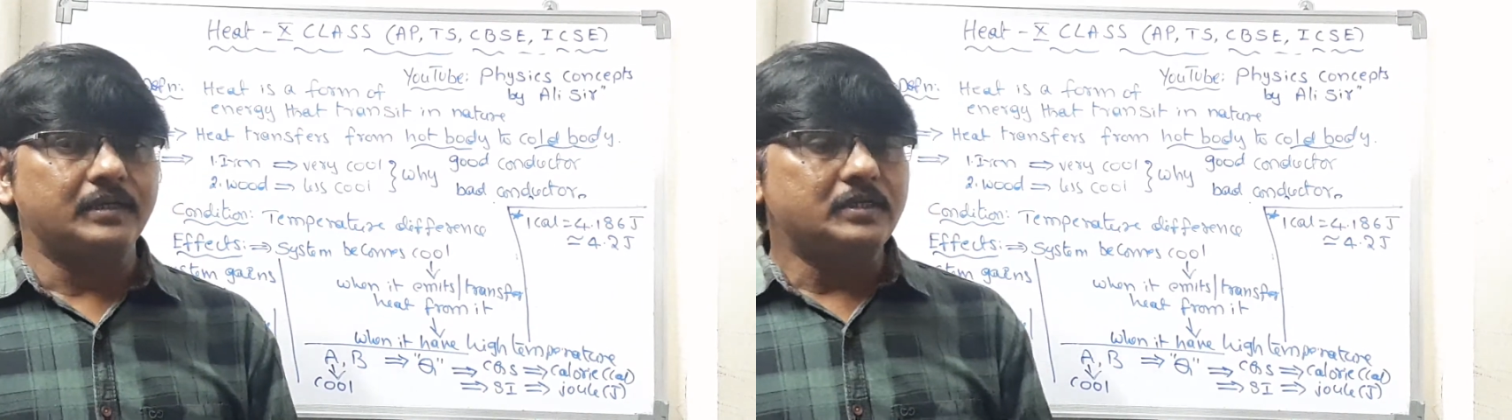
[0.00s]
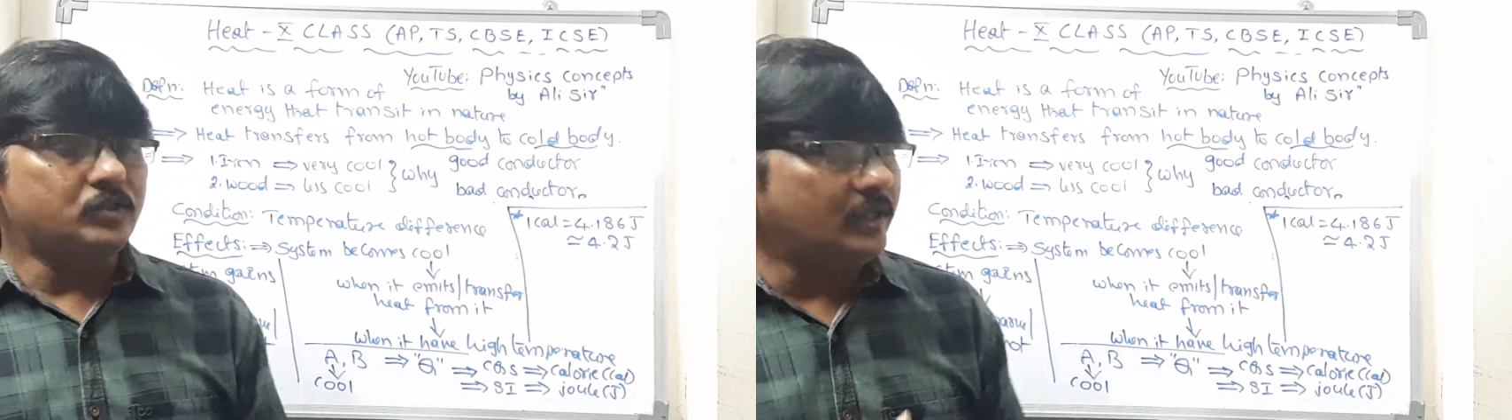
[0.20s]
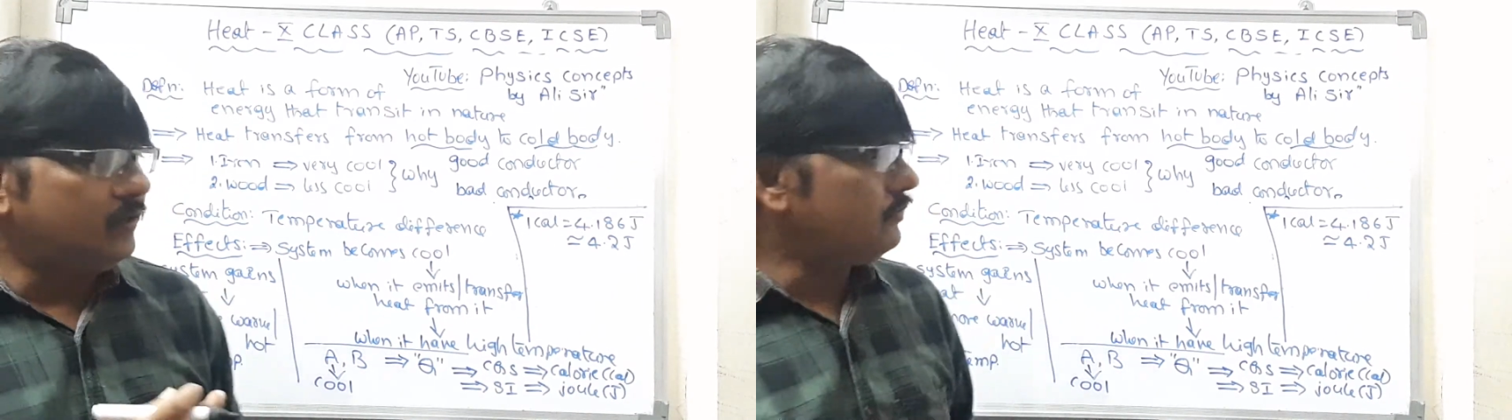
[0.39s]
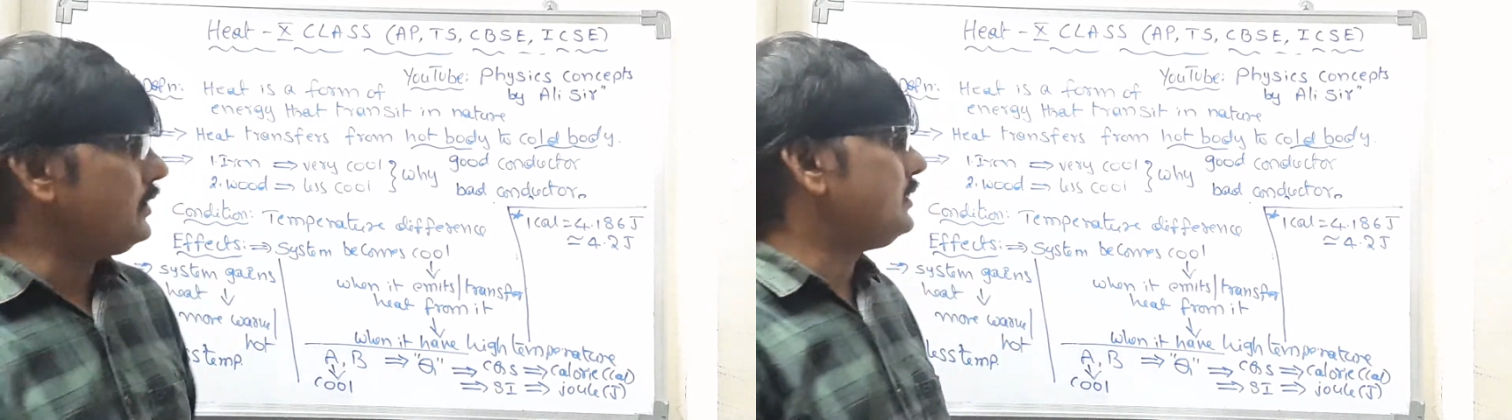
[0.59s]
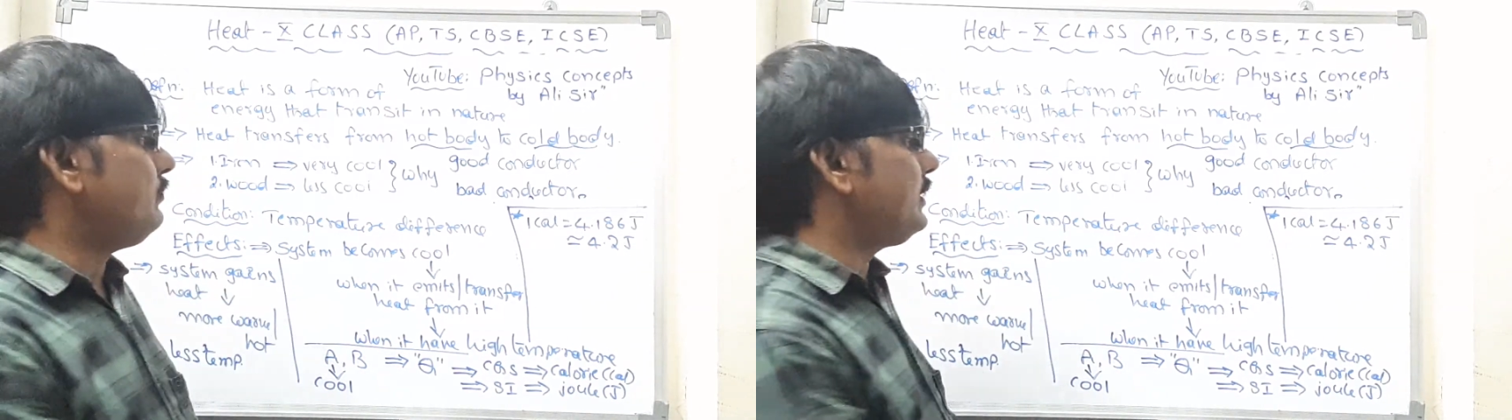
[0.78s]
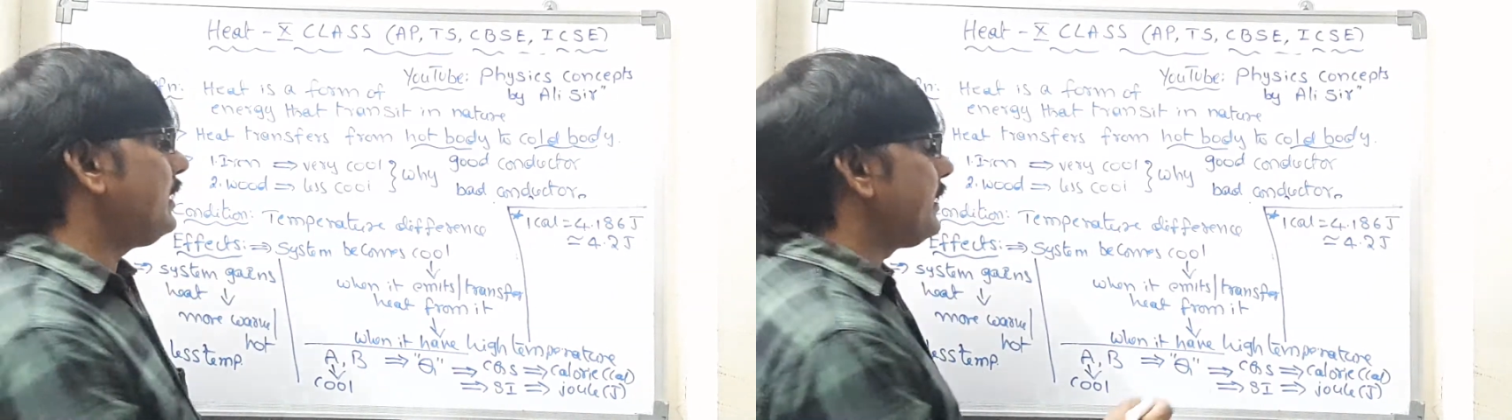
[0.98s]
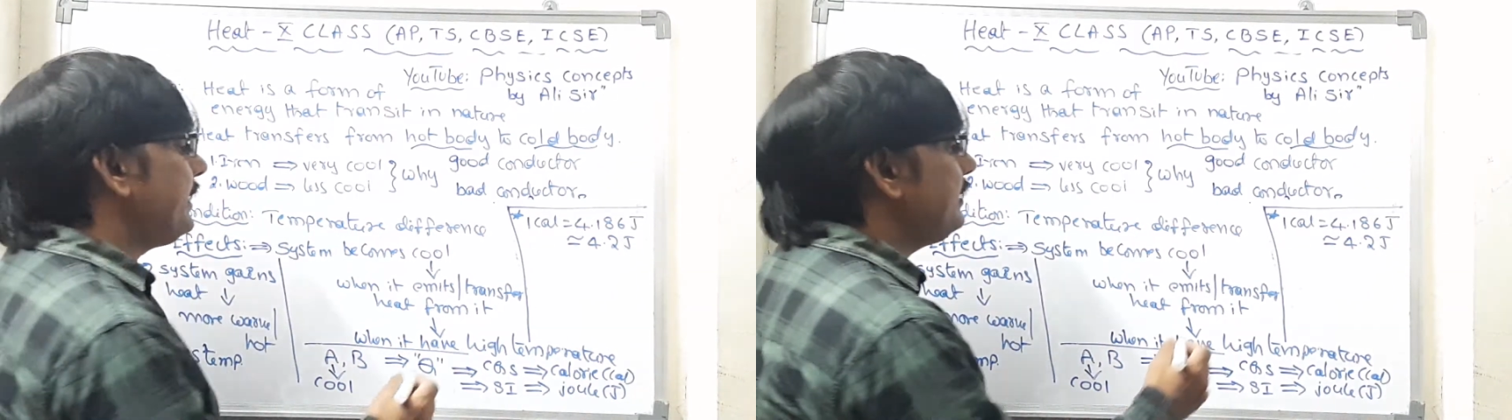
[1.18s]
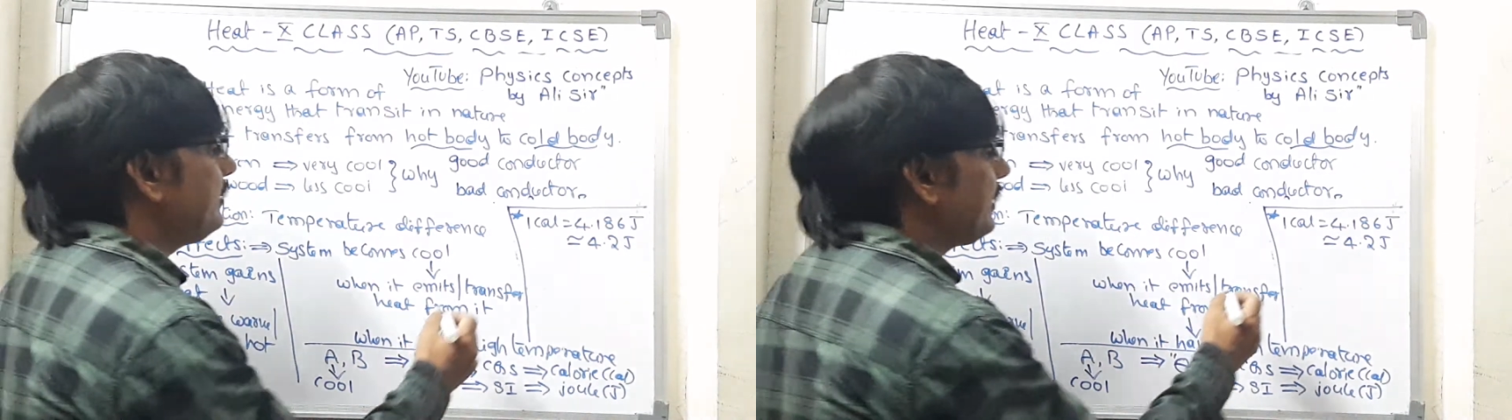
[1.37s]
So the definition we can
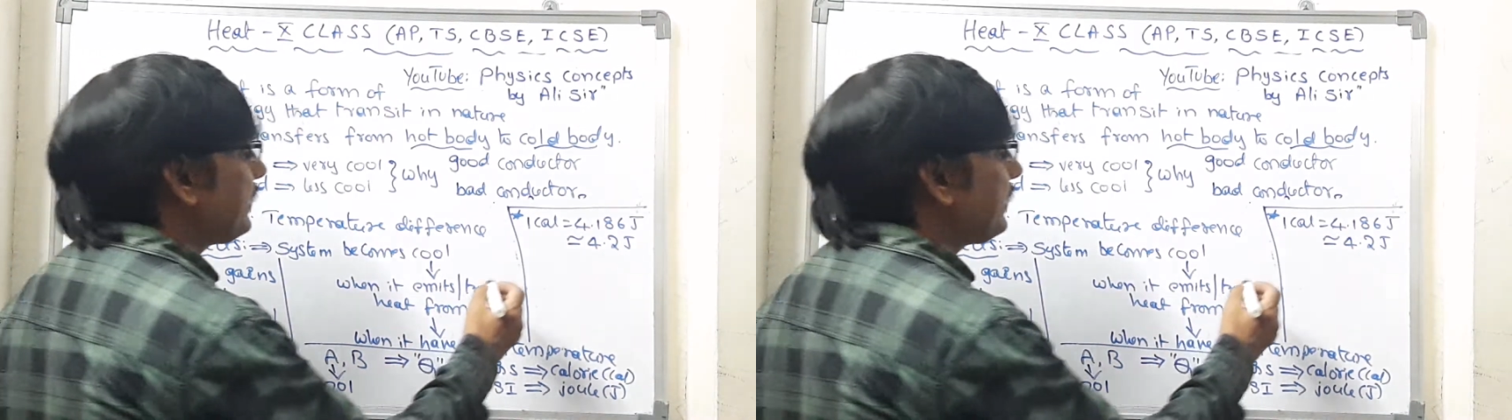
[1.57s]
write the